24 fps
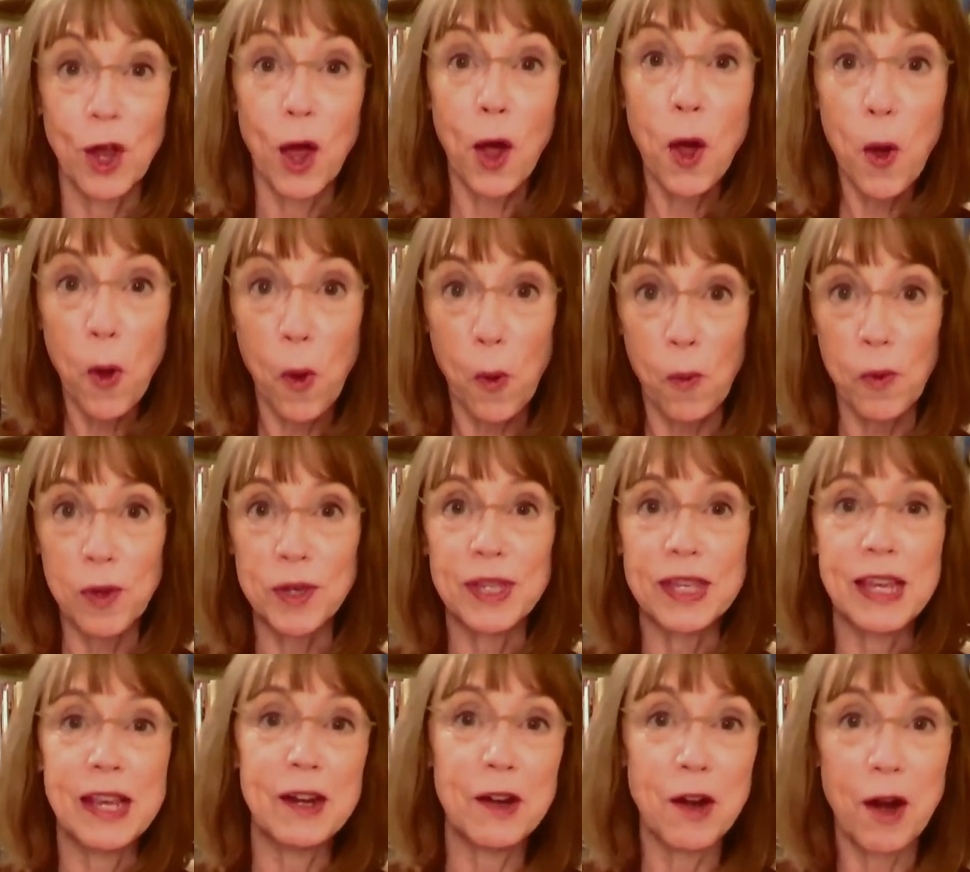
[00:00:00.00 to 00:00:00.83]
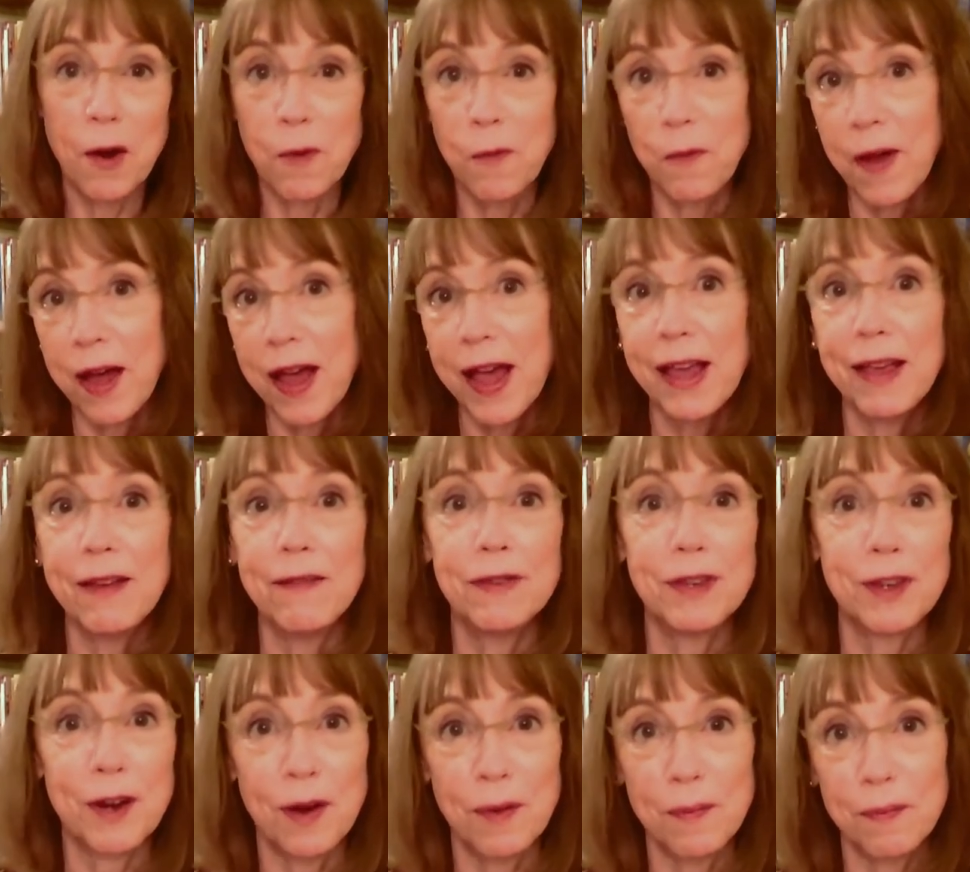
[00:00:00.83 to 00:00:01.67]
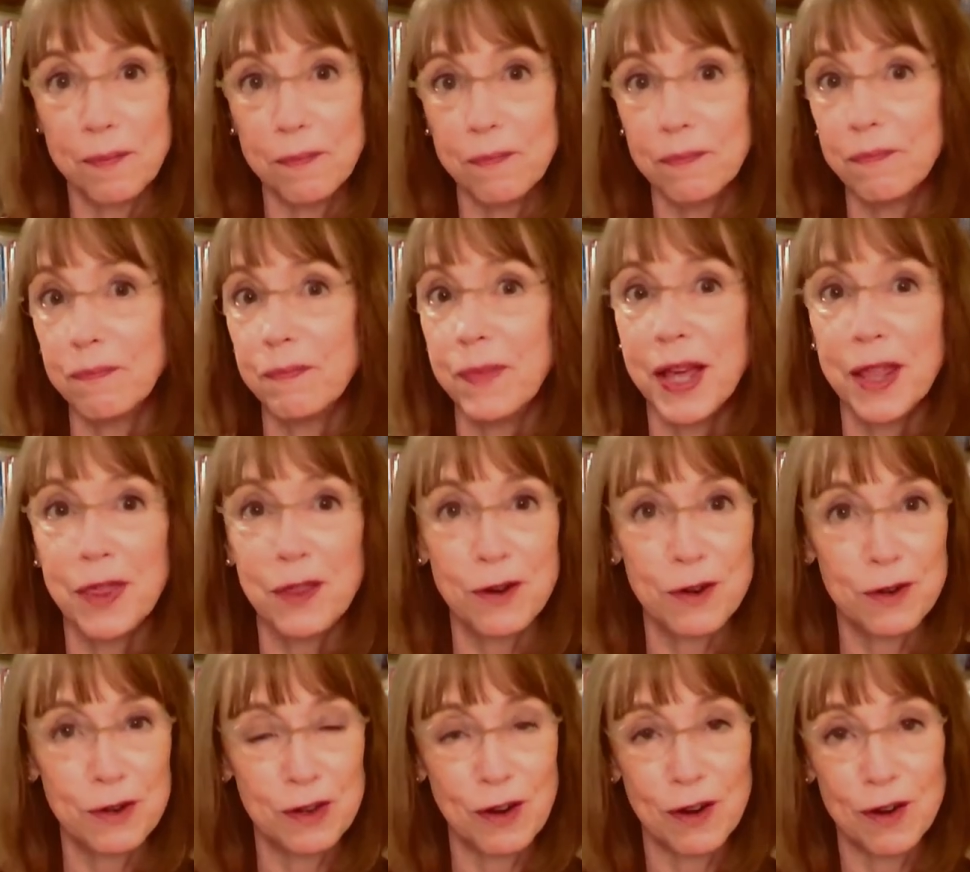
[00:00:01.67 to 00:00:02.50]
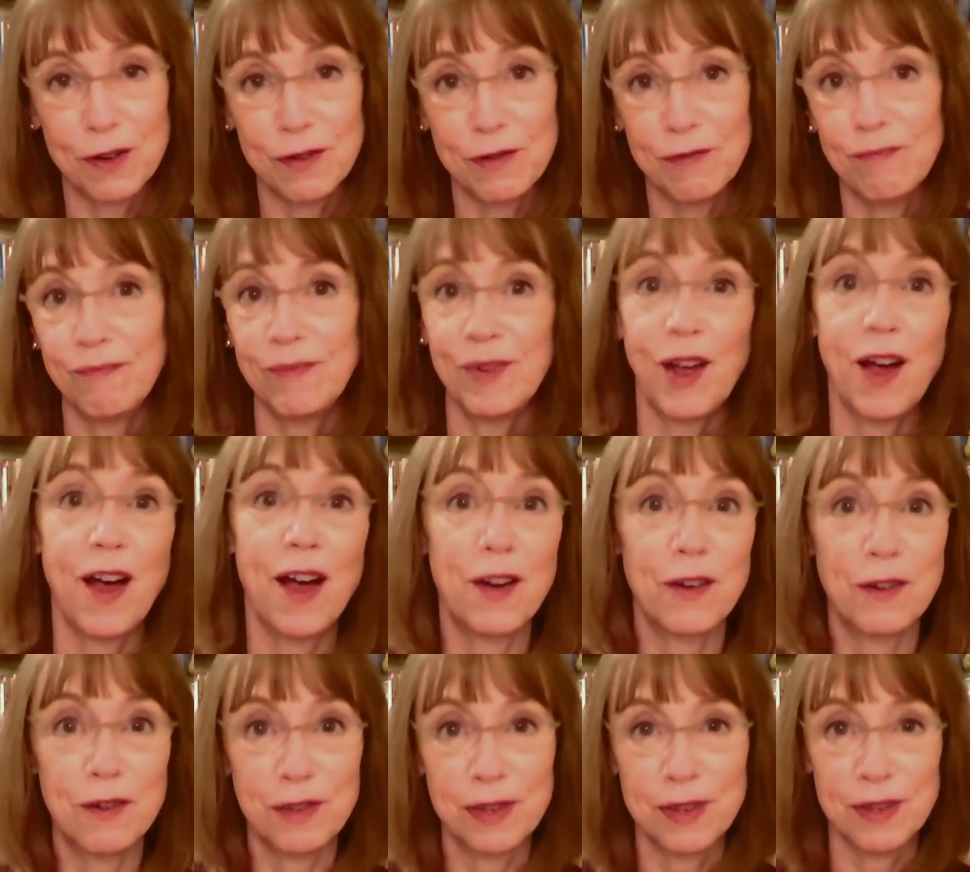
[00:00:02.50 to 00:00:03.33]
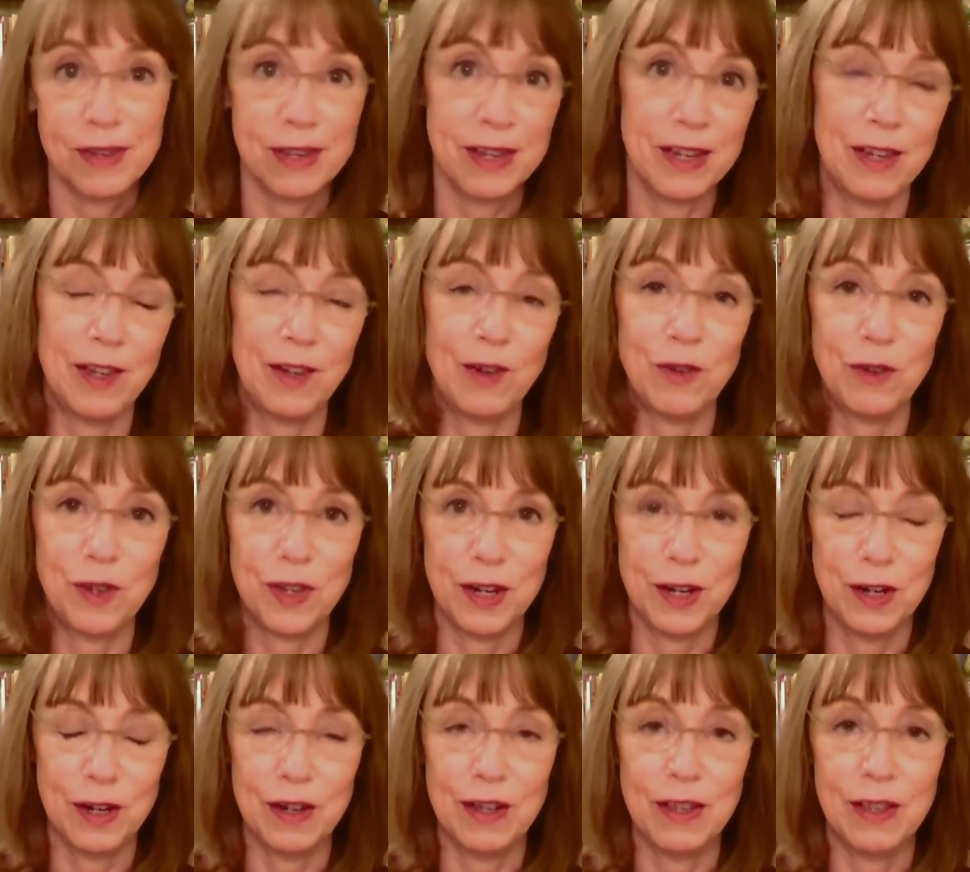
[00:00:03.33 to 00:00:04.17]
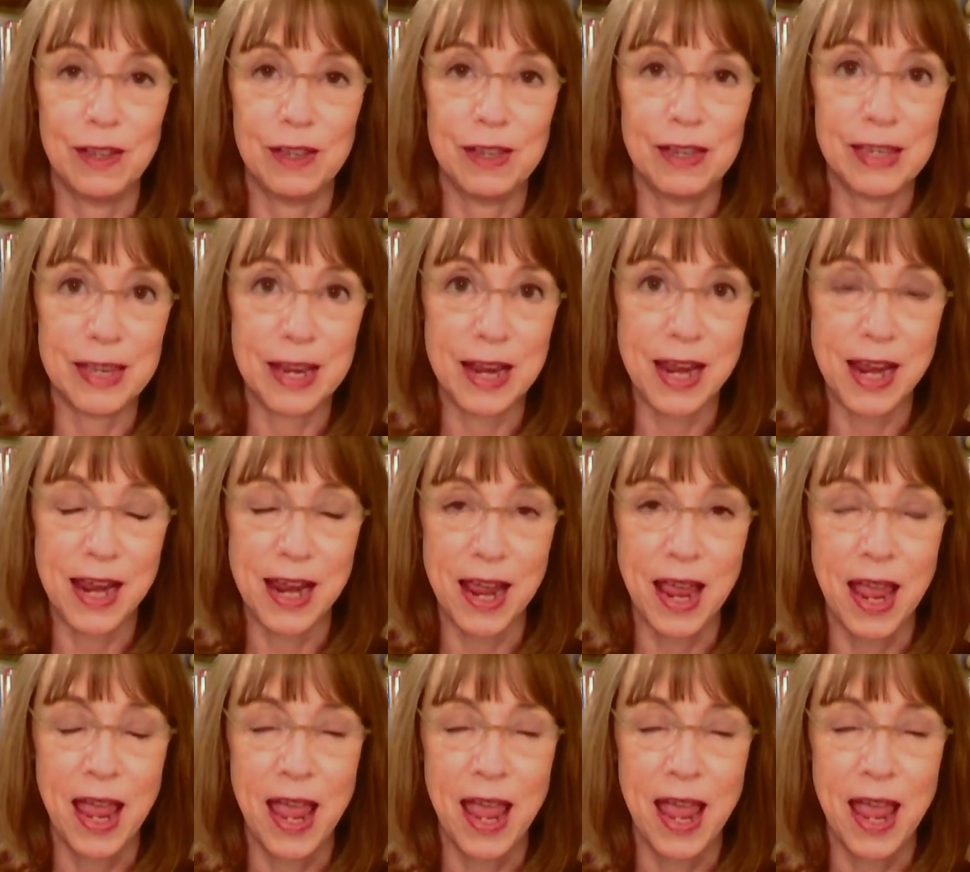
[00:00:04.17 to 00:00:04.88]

Oh, we'll send our wives, our mothers, our daughters, and sisters into the sea.